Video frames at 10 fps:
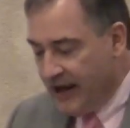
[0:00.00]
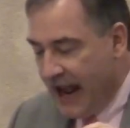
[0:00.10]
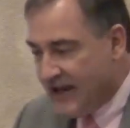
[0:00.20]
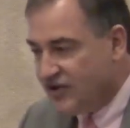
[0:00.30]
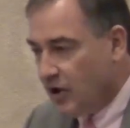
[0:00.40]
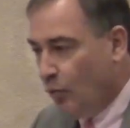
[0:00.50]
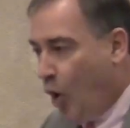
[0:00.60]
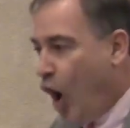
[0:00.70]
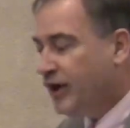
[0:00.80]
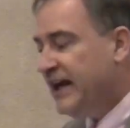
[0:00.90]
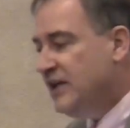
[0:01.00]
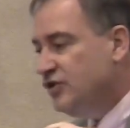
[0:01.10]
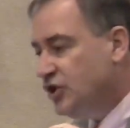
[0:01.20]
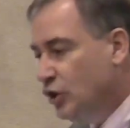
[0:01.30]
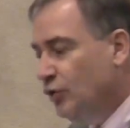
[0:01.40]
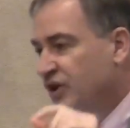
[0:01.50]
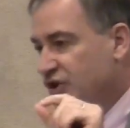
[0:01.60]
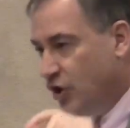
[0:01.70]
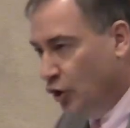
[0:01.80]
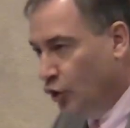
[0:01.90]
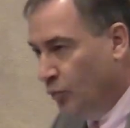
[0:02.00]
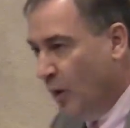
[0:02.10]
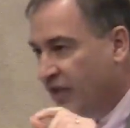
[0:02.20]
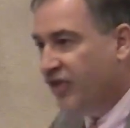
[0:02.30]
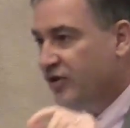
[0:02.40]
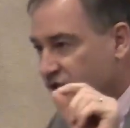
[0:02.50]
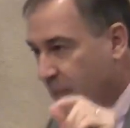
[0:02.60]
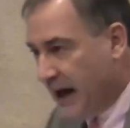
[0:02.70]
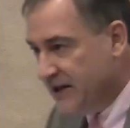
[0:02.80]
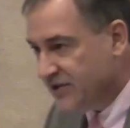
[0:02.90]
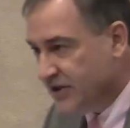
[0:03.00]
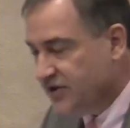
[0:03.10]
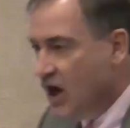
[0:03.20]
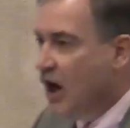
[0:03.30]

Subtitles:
as they're walking to the tomb with their spices,